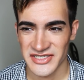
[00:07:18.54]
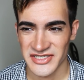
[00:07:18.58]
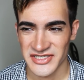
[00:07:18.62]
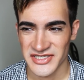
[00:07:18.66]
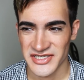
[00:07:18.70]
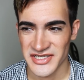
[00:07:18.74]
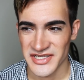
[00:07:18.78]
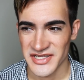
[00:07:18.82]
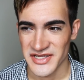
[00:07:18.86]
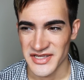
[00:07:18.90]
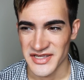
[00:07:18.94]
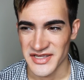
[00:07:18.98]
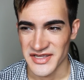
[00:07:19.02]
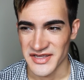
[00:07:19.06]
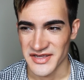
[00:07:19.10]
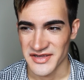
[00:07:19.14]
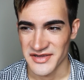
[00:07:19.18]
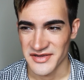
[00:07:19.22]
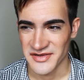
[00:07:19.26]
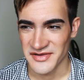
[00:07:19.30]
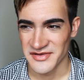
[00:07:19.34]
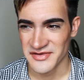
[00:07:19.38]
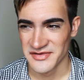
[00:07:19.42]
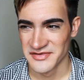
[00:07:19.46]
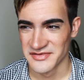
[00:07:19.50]
she
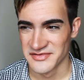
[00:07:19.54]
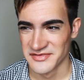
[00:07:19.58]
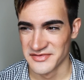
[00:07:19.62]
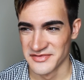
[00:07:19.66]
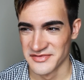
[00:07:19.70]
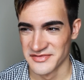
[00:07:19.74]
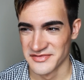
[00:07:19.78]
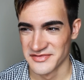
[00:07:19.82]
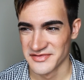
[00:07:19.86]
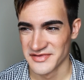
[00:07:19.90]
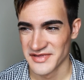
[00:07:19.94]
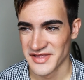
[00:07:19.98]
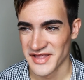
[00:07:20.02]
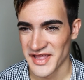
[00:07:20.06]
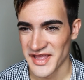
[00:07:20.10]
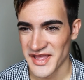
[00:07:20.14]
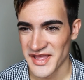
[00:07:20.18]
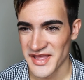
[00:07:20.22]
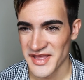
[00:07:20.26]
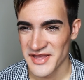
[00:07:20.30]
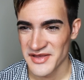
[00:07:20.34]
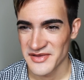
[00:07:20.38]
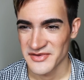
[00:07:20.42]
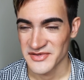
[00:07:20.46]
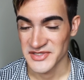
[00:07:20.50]

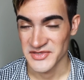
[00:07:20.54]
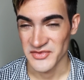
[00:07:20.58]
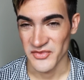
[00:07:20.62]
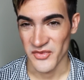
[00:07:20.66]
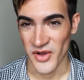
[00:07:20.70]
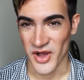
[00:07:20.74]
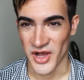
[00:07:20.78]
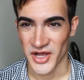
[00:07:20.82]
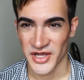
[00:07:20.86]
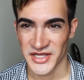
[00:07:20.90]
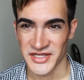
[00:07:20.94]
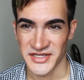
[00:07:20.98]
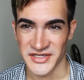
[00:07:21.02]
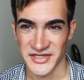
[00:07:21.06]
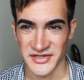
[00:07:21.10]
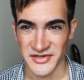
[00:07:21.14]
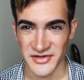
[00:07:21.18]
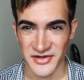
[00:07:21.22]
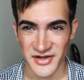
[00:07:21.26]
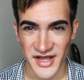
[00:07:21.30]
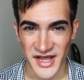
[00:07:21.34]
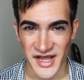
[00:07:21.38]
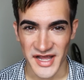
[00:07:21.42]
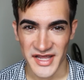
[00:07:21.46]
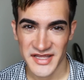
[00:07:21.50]
was walking in
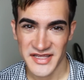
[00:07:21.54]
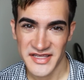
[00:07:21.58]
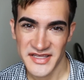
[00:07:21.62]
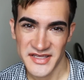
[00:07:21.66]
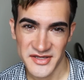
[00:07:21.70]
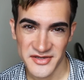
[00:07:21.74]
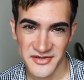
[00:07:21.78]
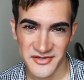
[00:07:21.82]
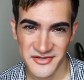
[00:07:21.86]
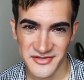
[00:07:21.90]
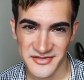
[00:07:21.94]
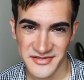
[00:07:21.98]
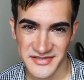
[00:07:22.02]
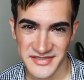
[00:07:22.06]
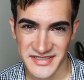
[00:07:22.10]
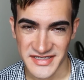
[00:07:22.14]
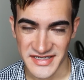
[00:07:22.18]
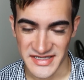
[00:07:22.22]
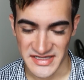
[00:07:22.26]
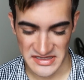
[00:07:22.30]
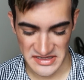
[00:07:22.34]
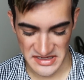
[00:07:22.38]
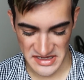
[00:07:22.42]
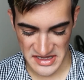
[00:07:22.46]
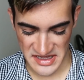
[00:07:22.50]
her high heels
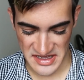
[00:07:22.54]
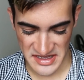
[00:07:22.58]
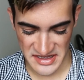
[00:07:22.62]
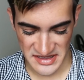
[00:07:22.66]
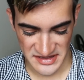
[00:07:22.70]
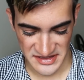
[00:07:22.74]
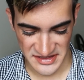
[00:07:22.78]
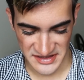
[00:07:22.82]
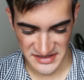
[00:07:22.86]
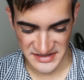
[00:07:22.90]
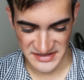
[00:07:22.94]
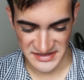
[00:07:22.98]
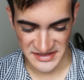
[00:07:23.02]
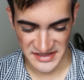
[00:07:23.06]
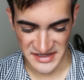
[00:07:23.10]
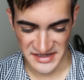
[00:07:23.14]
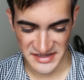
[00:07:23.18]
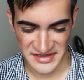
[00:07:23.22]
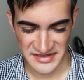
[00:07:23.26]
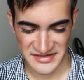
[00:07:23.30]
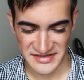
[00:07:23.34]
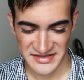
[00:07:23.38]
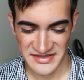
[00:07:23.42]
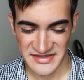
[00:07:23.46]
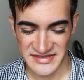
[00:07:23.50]
and these
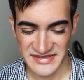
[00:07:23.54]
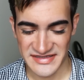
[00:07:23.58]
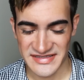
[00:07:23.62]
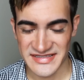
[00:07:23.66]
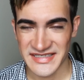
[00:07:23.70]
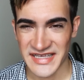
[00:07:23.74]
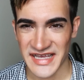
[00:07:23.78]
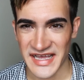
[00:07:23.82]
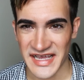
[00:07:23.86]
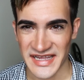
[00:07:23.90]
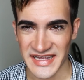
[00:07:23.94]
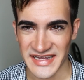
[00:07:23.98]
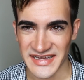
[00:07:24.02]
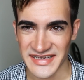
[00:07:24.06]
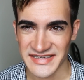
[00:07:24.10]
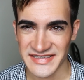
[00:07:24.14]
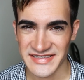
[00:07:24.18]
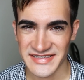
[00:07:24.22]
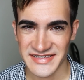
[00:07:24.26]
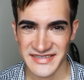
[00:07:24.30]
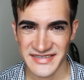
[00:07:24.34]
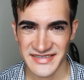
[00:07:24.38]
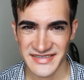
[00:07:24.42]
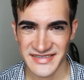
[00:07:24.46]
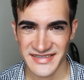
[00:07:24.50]
like
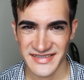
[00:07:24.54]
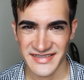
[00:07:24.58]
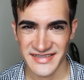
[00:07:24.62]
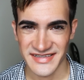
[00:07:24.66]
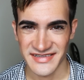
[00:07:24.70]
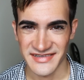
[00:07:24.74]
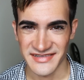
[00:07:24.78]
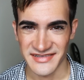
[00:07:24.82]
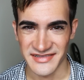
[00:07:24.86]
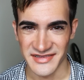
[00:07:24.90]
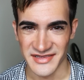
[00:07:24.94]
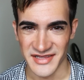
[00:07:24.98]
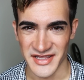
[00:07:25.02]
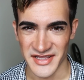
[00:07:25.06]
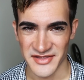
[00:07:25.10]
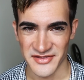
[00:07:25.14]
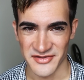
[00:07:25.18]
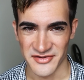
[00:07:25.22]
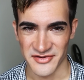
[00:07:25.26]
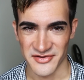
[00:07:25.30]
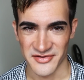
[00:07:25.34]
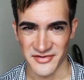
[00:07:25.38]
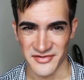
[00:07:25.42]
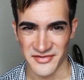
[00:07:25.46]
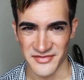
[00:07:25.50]
tight
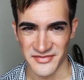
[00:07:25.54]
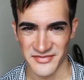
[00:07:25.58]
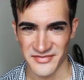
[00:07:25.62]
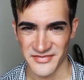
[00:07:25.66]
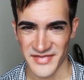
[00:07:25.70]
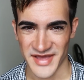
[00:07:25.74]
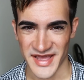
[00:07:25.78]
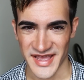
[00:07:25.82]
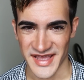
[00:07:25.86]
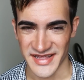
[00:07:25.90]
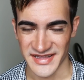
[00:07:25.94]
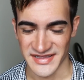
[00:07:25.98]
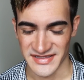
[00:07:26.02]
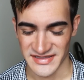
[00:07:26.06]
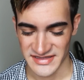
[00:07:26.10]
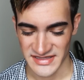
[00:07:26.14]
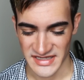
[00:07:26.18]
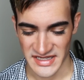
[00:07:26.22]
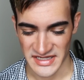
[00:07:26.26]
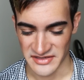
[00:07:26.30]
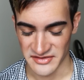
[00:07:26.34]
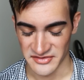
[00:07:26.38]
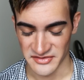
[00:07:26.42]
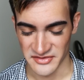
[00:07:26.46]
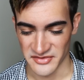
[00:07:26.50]
leather pants.
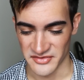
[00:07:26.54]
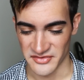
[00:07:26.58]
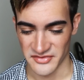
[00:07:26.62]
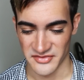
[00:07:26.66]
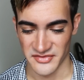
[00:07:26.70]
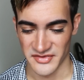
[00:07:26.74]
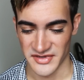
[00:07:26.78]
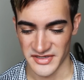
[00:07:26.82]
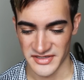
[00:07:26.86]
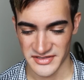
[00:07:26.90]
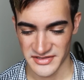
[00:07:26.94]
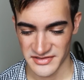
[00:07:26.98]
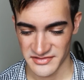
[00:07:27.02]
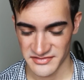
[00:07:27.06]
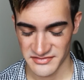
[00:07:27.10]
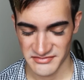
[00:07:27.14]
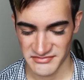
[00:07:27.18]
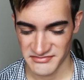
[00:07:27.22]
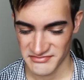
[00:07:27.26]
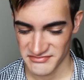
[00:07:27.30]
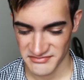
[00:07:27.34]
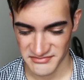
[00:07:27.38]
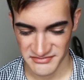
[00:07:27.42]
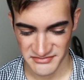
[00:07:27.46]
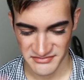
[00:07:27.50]
I don't know
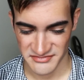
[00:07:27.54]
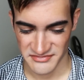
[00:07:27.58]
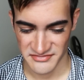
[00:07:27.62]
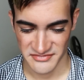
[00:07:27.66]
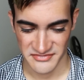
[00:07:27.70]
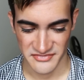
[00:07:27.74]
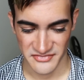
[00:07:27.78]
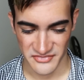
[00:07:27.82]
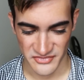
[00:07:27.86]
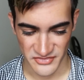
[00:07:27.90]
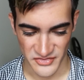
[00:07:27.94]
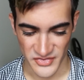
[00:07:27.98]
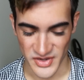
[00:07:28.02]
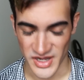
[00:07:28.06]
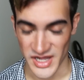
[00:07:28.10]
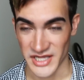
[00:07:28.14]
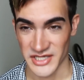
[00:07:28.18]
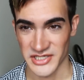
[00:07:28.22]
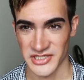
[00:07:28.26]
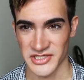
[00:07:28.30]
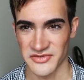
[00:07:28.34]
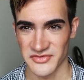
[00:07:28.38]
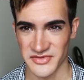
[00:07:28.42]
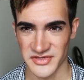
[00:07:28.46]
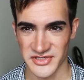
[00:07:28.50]

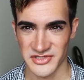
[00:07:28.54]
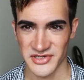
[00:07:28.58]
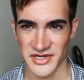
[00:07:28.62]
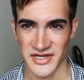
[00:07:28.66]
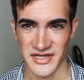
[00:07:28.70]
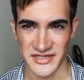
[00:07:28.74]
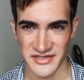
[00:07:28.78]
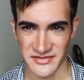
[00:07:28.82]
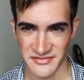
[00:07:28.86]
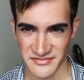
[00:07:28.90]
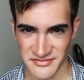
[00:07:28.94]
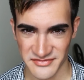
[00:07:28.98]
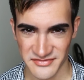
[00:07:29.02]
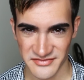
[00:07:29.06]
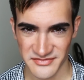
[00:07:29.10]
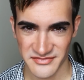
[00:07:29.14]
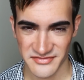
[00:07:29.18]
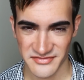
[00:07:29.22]
why she was trying to